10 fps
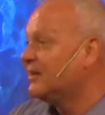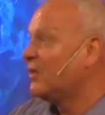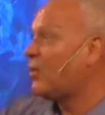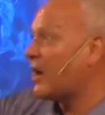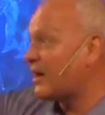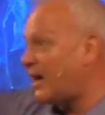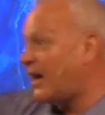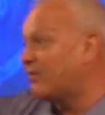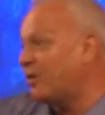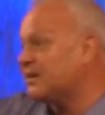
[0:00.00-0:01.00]
what
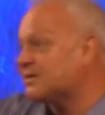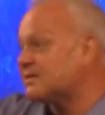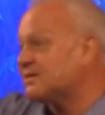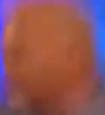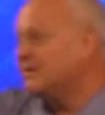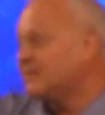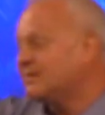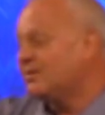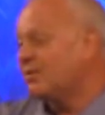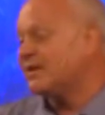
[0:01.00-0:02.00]
God wants,
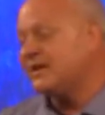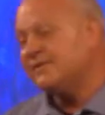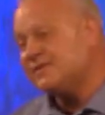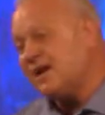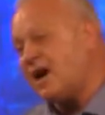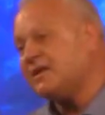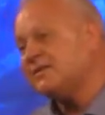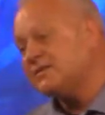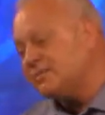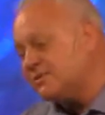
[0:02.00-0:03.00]
or is God
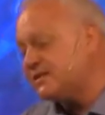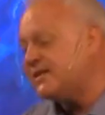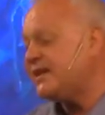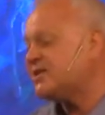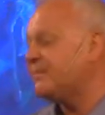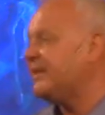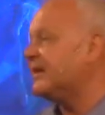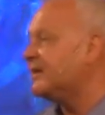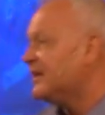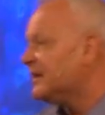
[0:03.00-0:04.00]
teaching me
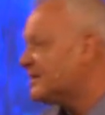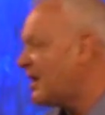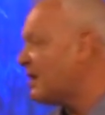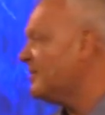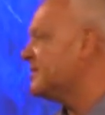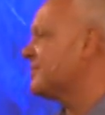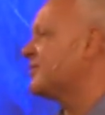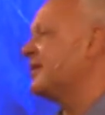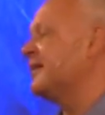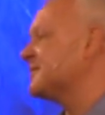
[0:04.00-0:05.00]
and telling me some
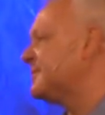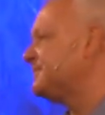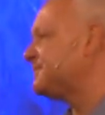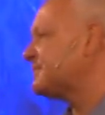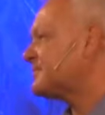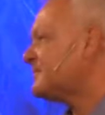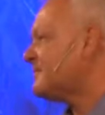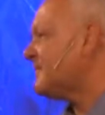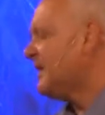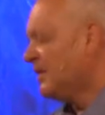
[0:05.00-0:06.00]
things?
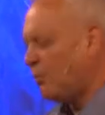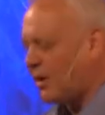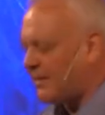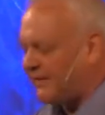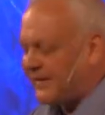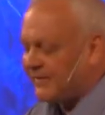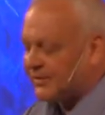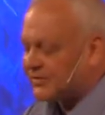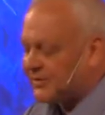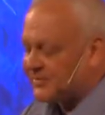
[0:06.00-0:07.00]
One of my
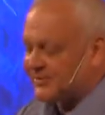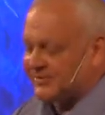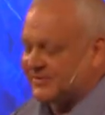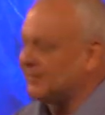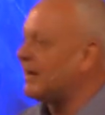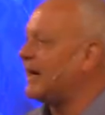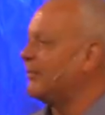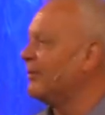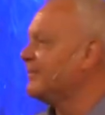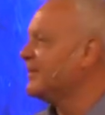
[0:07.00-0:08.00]
favorite scriptures in the
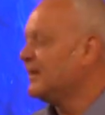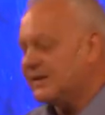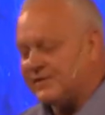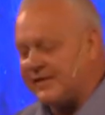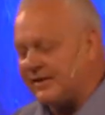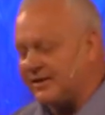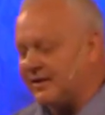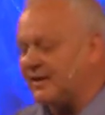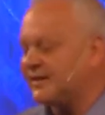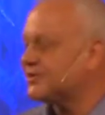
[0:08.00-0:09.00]
Bible is found in
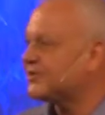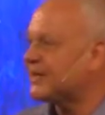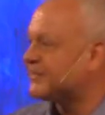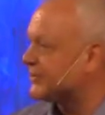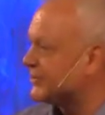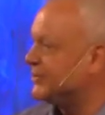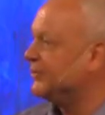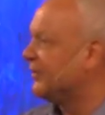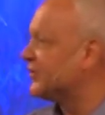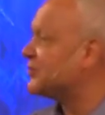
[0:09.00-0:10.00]
Galatians chapter 2,
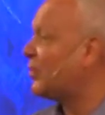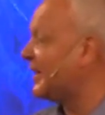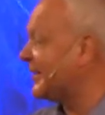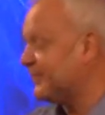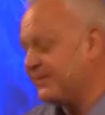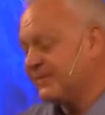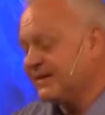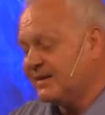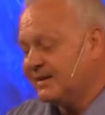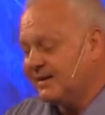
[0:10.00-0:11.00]
verse 20.
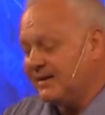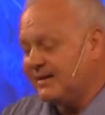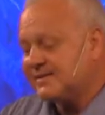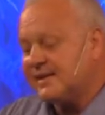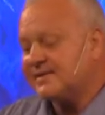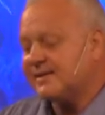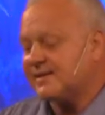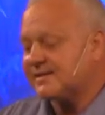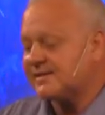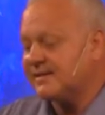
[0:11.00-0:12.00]
And it says
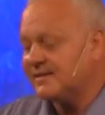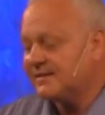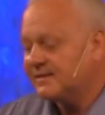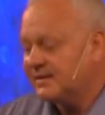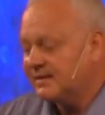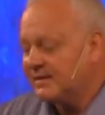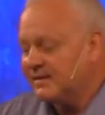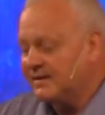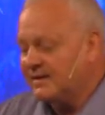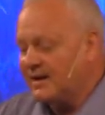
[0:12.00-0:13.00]
this
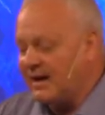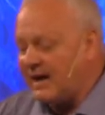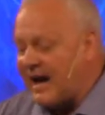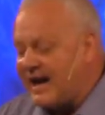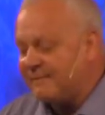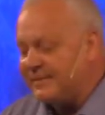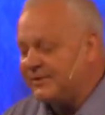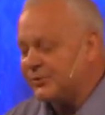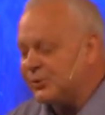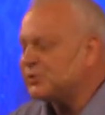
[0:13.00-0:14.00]
I have been
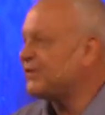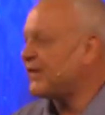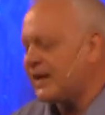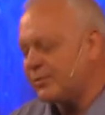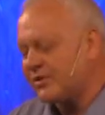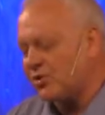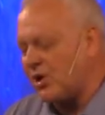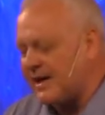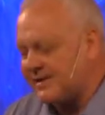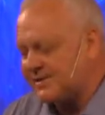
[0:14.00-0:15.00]
crucified with
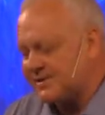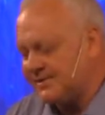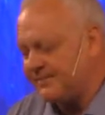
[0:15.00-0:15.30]
Christ,